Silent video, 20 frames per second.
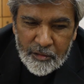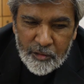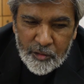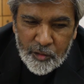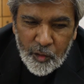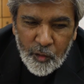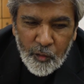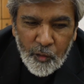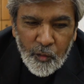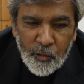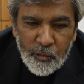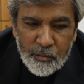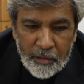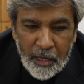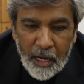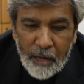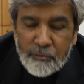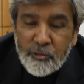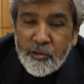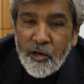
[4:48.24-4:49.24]
So
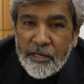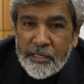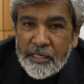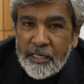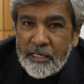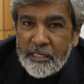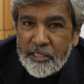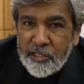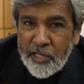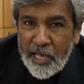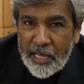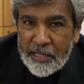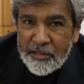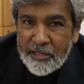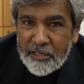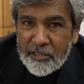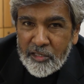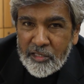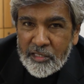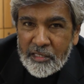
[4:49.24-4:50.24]
I'm trying to understand
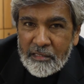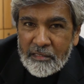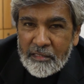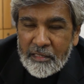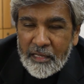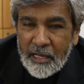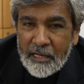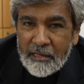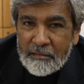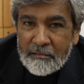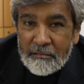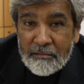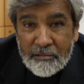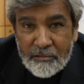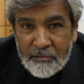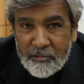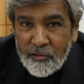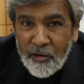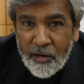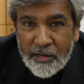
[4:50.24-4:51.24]
this and then
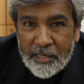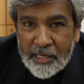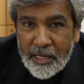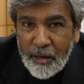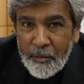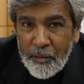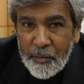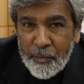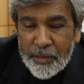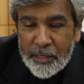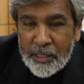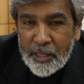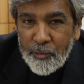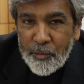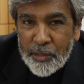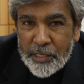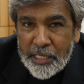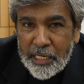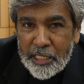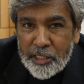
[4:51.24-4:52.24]
try to come up with a
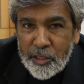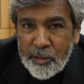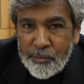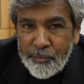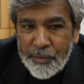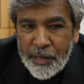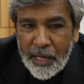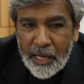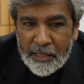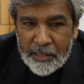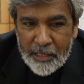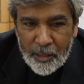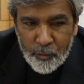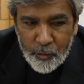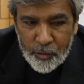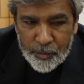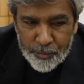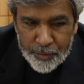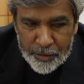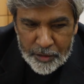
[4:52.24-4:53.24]
communication plan that
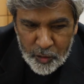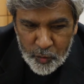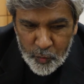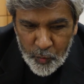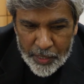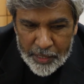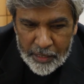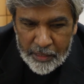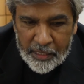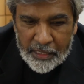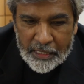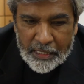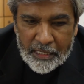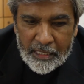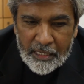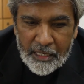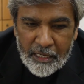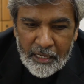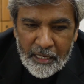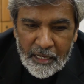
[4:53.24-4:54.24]
would persuade
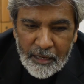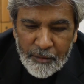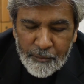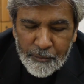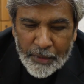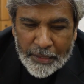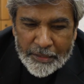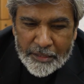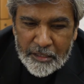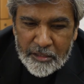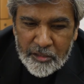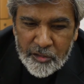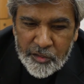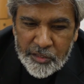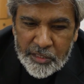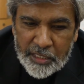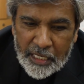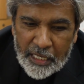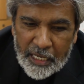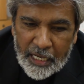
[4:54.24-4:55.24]

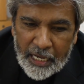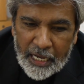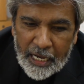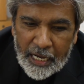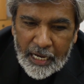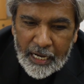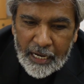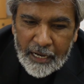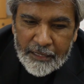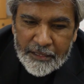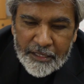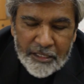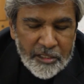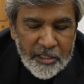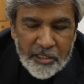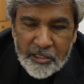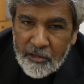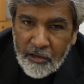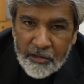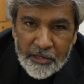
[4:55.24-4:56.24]
mothers this
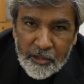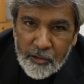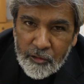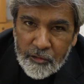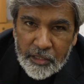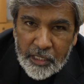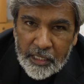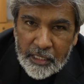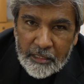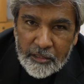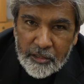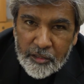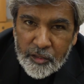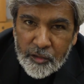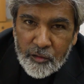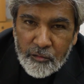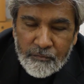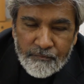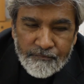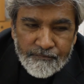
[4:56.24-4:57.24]
is not a good thing to
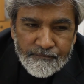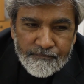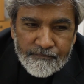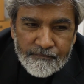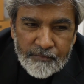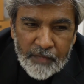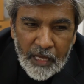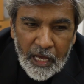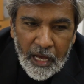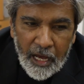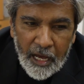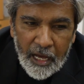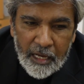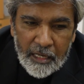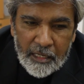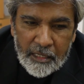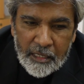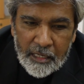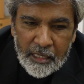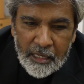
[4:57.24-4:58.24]
do,
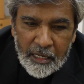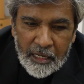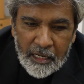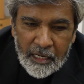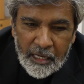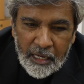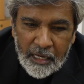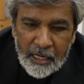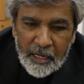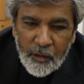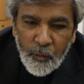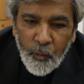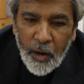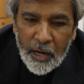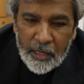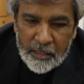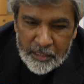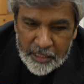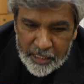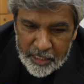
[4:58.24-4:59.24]
and
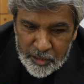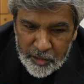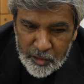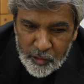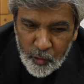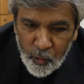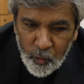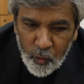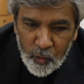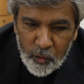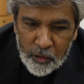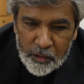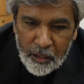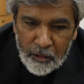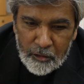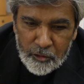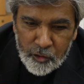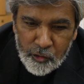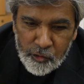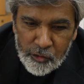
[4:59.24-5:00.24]
while it is an old
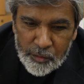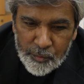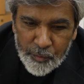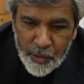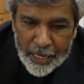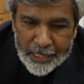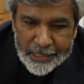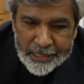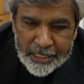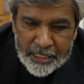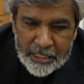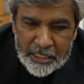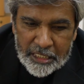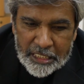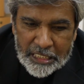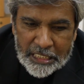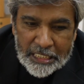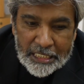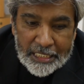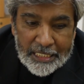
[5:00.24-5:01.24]
cultural
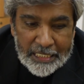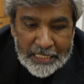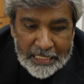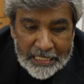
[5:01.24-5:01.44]
practice,